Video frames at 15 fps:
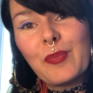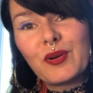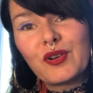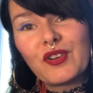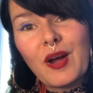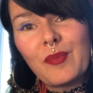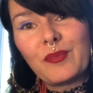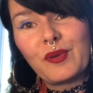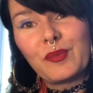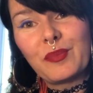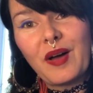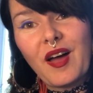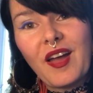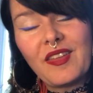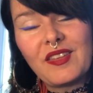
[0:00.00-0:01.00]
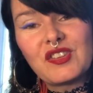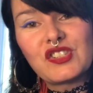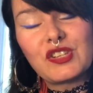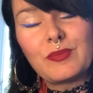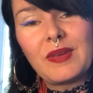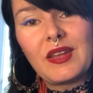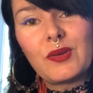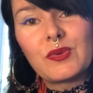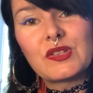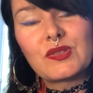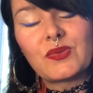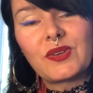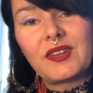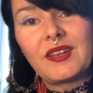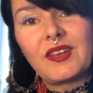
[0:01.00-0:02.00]
crumble pie that she made. It was
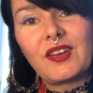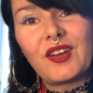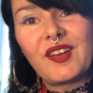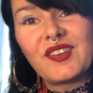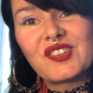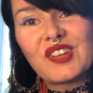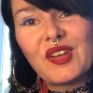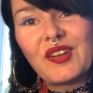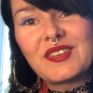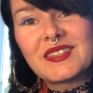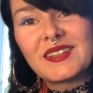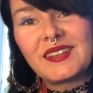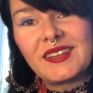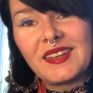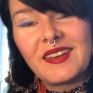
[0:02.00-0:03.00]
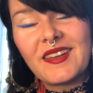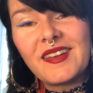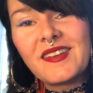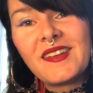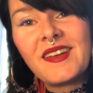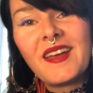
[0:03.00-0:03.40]
really good. Shout out to Lena.